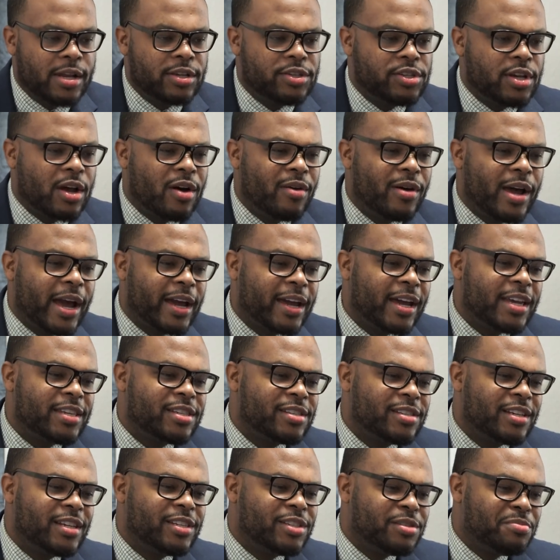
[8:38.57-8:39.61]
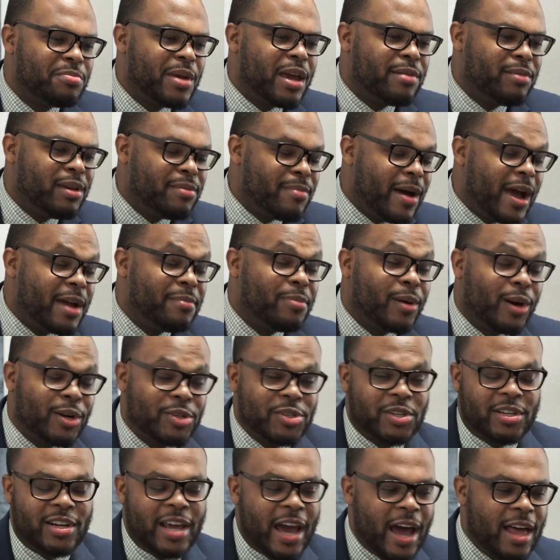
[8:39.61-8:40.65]
So I guess it's maybe my
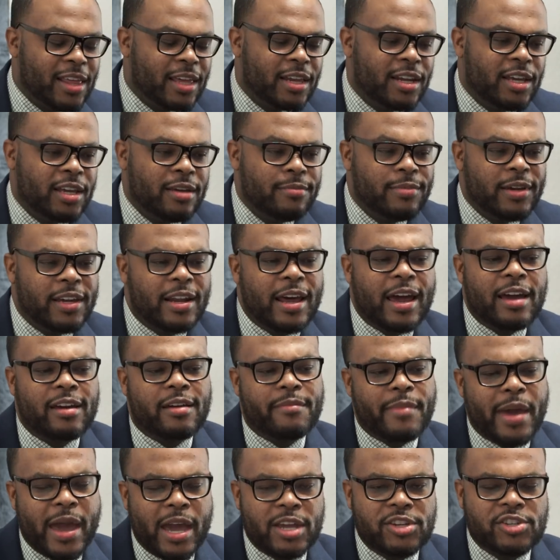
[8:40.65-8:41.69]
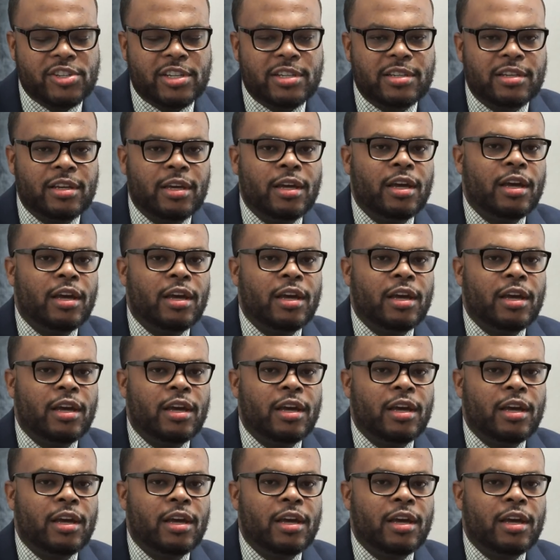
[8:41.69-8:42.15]
personality, but I imagine